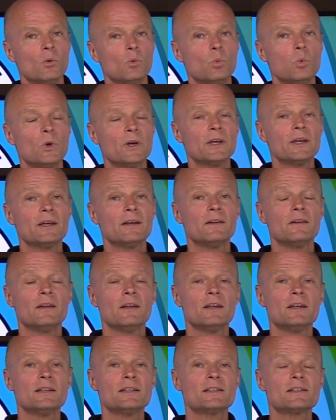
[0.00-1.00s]

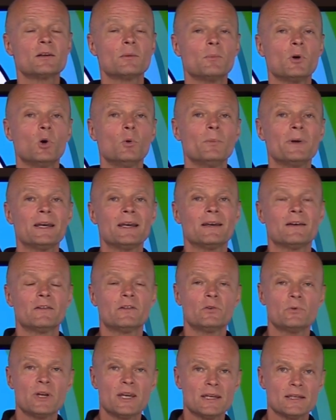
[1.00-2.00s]
with some
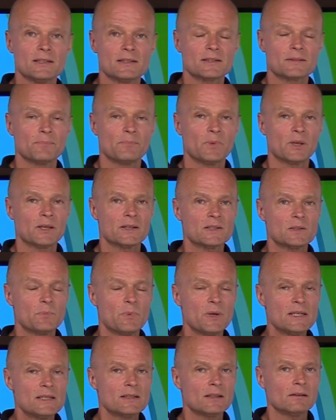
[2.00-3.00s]
omega-3s because
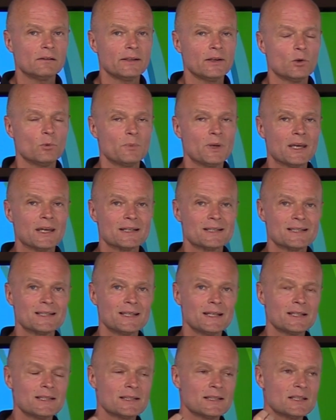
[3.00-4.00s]
basically
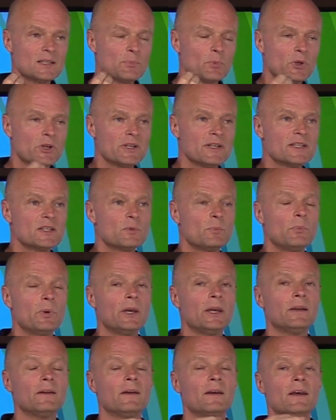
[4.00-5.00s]
omega-6s
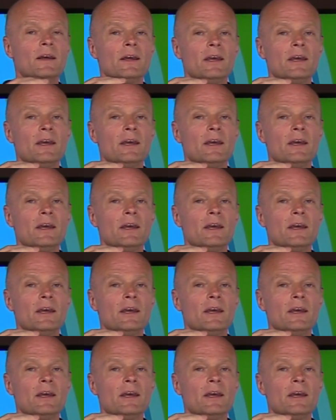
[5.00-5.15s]
participate